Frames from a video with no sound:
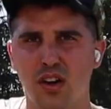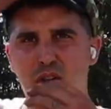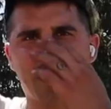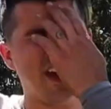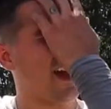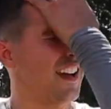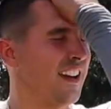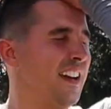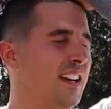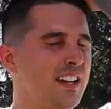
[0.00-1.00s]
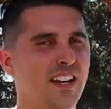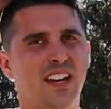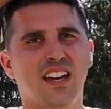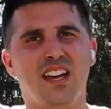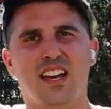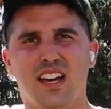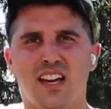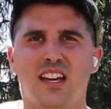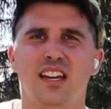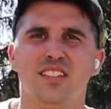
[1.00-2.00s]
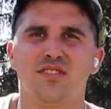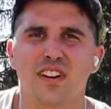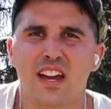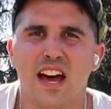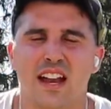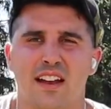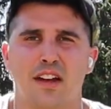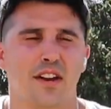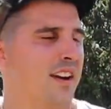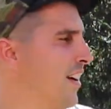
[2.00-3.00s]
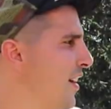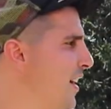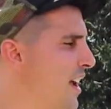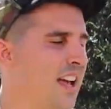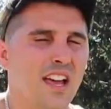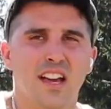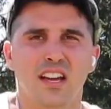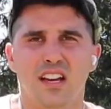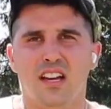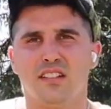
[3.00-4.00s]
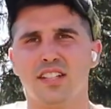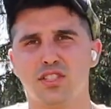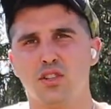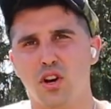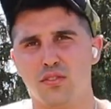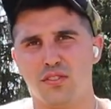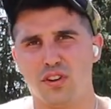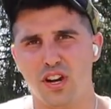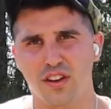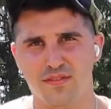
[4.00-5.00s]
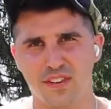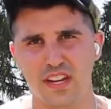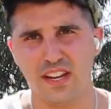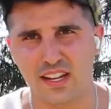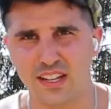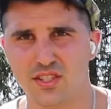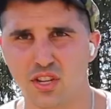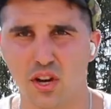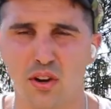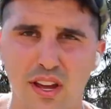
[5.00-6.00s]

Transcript: Okay, it's very hot out here. Let's go over feeding. So